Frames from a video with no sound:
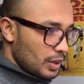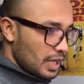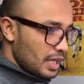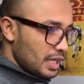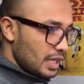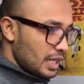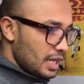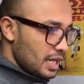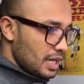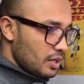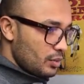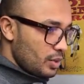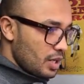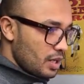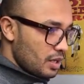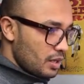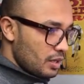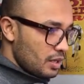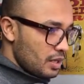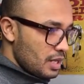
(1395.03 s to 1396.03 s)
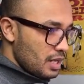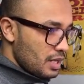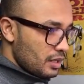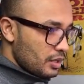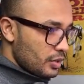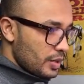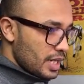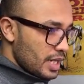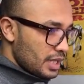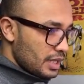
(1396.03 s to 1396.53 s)
And again, we are
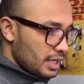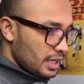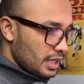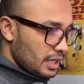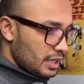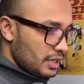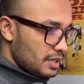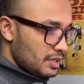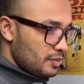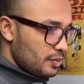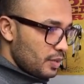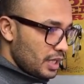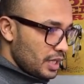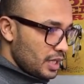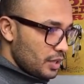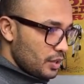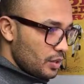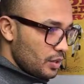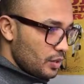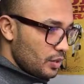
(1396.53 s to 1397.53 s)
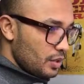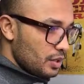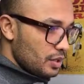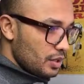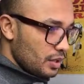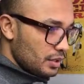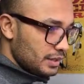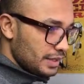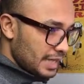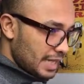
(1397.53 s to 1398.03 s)
creating a display hook,
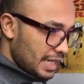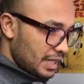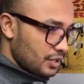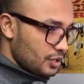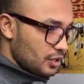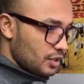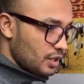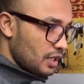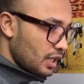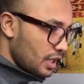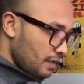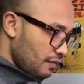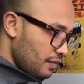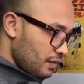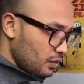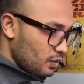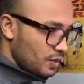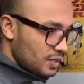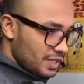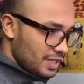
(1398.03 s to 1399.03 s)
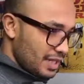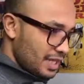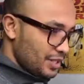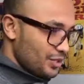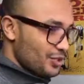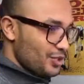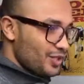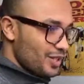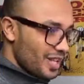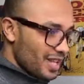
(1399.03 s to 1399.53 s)
not an action. If it was an
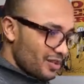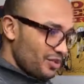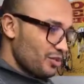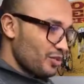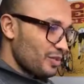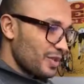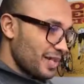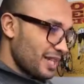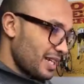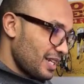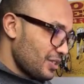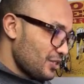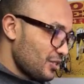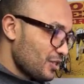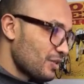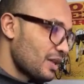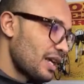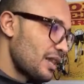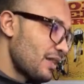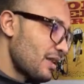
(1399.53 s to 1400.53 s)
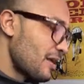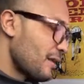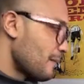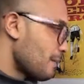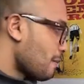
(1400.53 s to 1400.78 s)
action, then it would be an action right there.